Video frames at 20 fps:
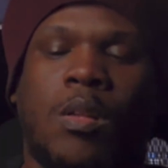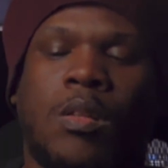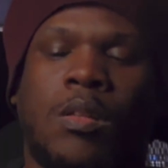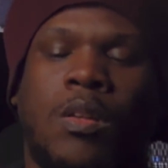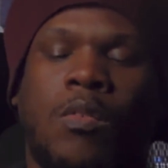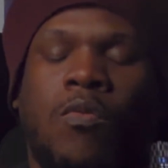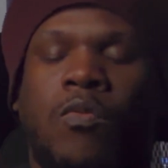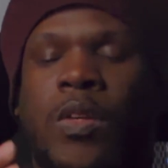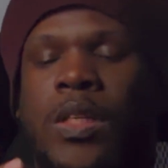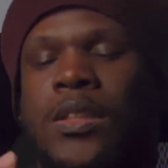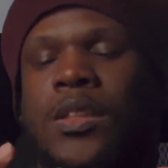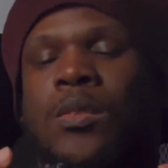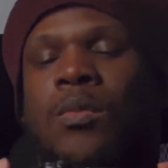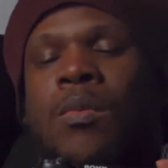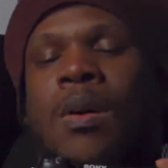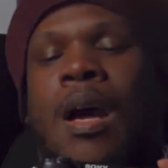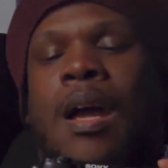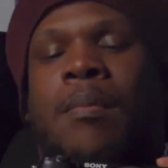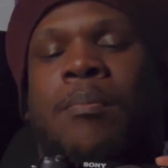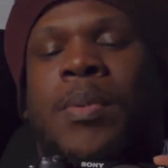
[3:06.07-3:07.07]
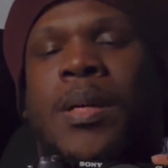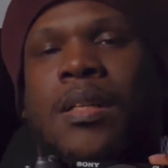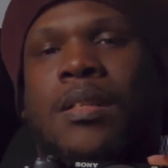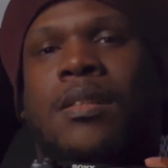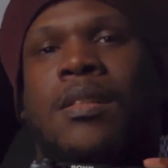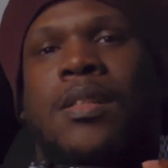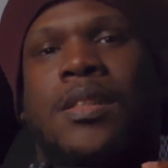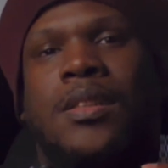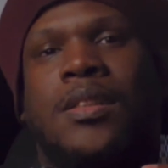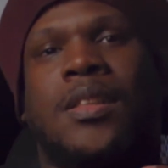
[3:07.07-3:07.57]
the reason why I picked
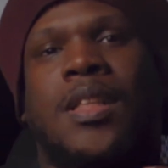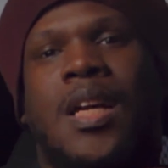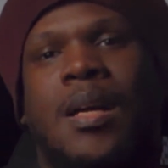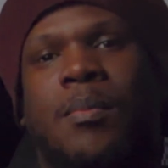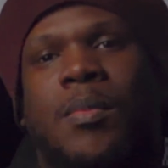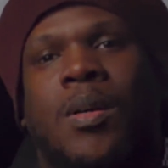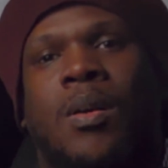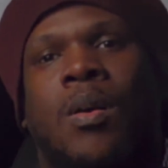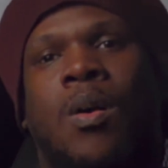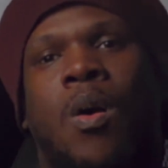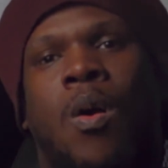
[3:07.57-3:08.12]
this camera